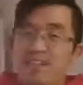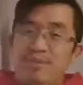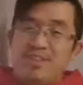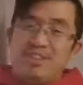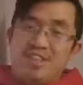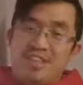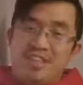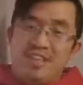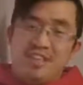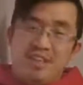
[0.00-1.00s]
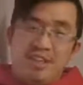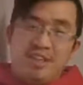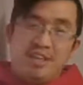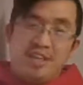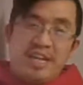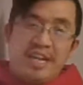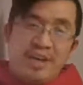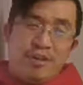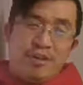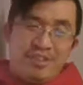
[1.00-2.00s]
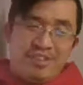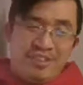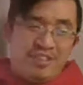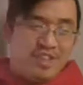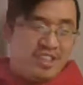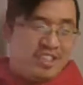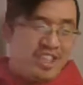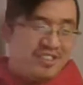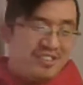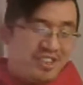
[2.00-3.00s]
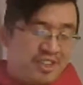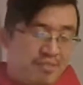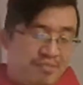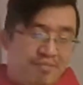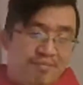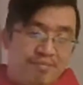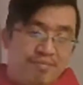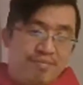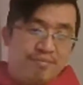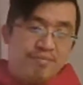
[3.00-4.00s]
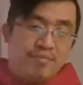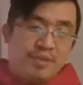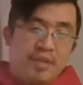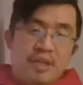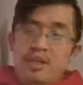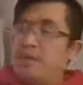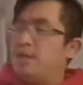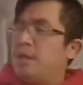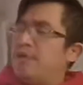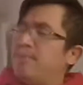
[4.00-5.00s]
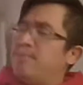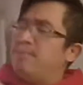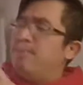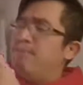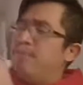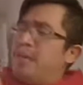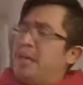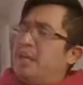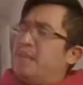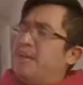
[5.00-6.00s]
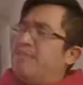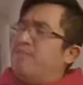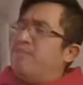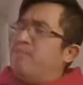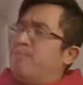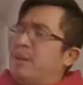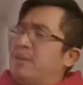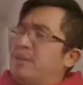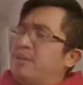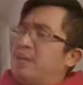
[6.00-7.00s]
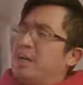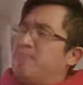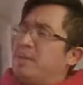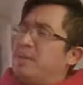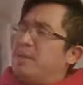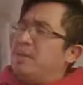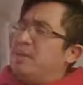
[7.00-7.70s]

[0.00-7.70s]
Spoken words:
But it's all good. Everyone deserves their education, right? So, getting off back on topic.